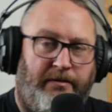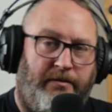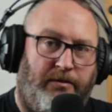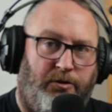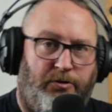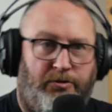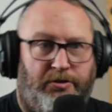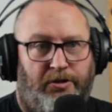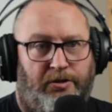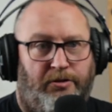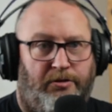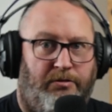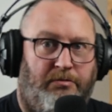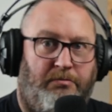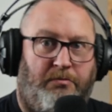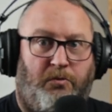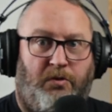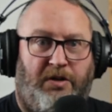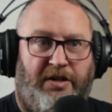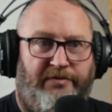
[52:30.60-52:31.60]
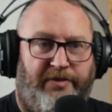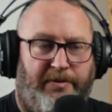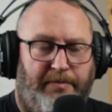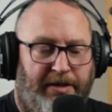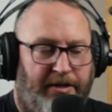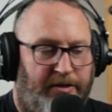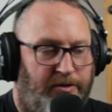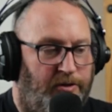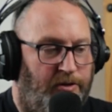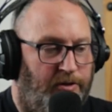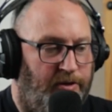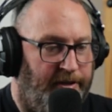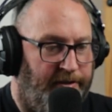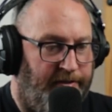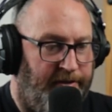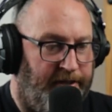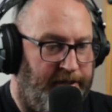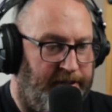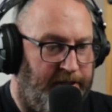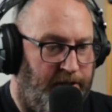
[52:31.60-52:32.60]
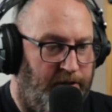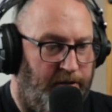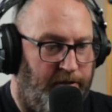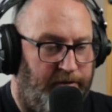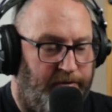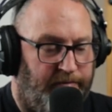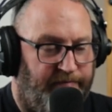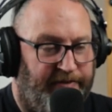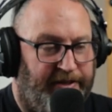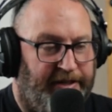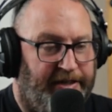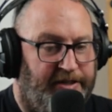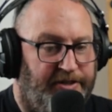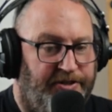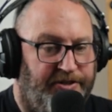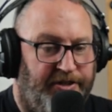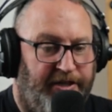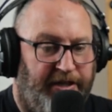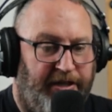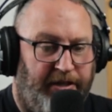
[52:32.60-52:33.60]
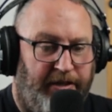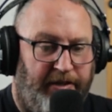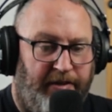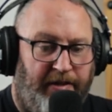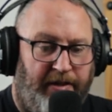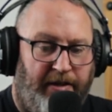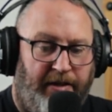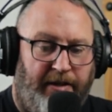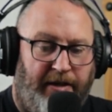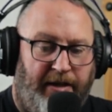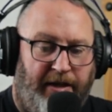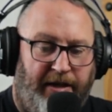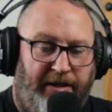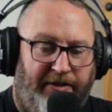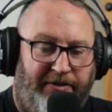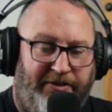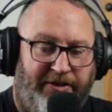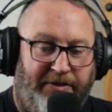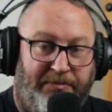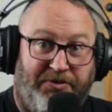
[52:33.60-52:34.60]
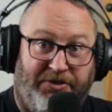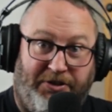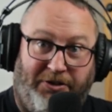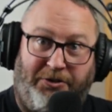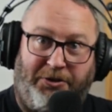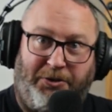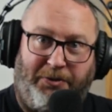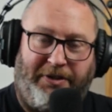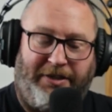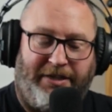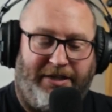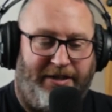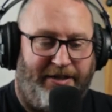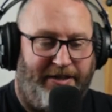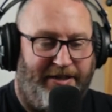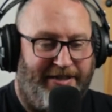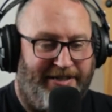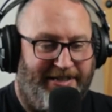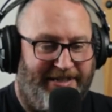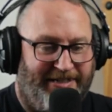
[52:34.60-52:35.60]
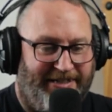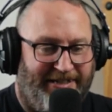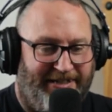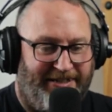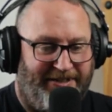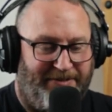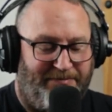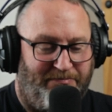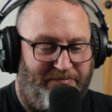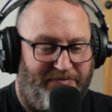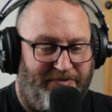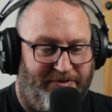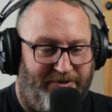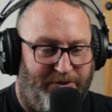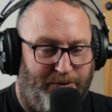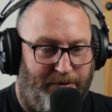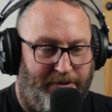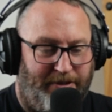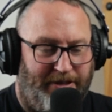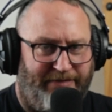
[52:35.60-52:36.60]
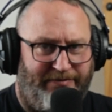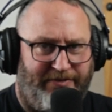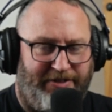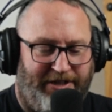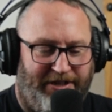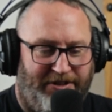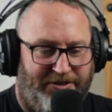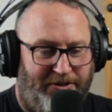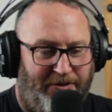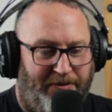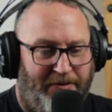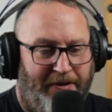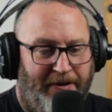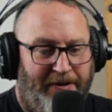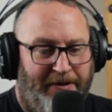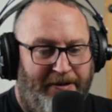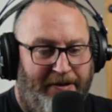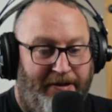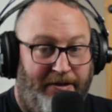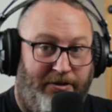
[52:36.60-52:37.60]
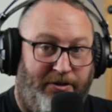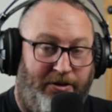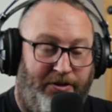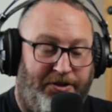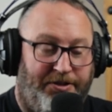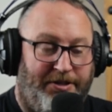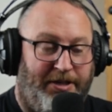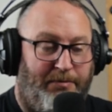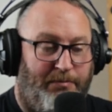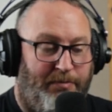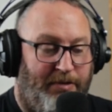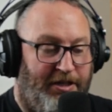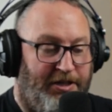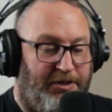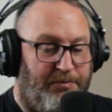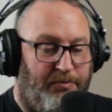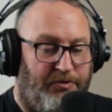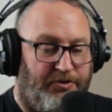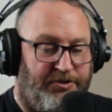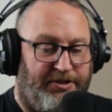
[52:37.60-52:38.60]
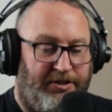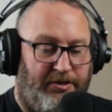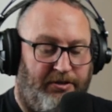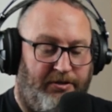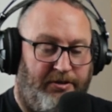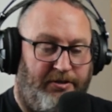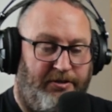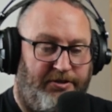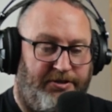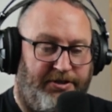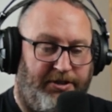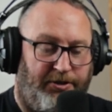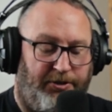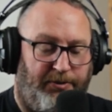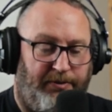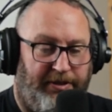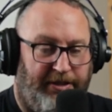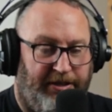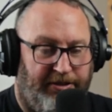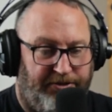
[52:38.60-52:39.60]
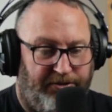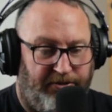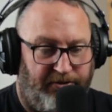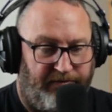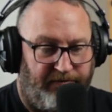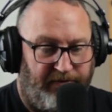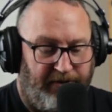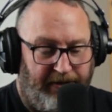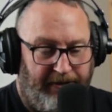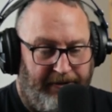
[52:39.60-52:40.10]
look, or whatever you might call it, they'd got a vacancy, and I'm still doing that. 11 years on, not at the same place, but still doing that stuff.